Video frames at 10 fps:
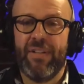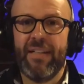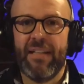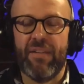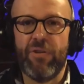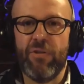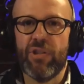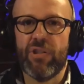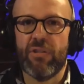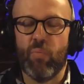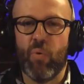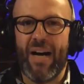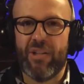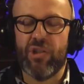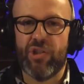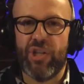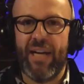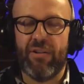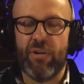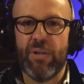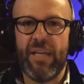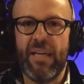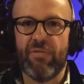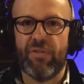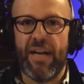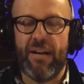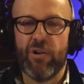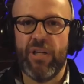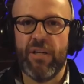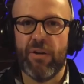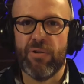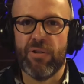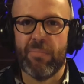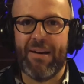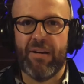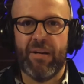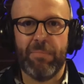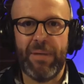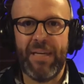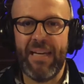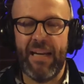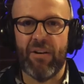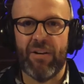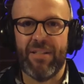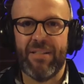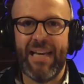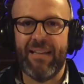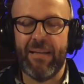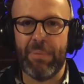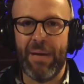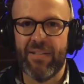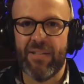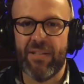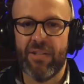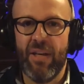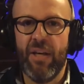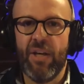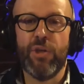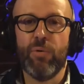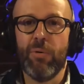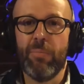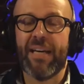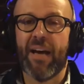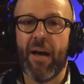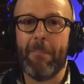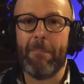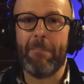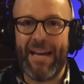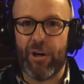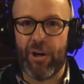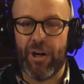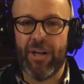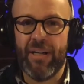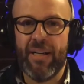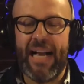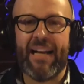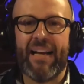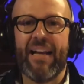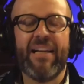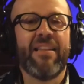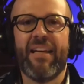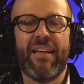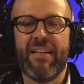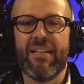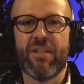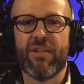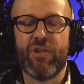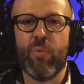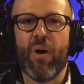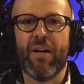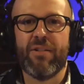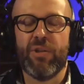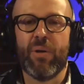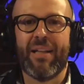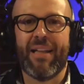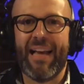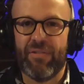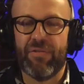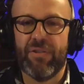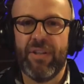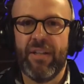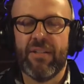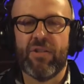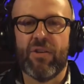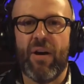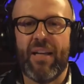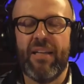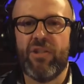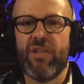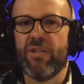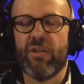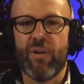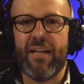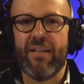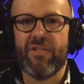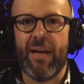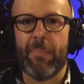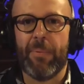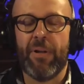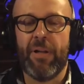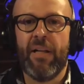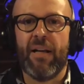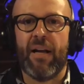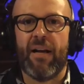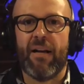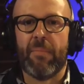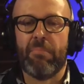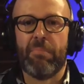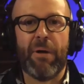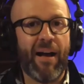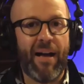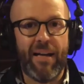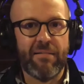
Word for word: if you just watched Shannon O'Keefe and how she goes about competing on a daily basis, you will become better at anything it is that you want to do in life. So I think she's a great example. Uh, but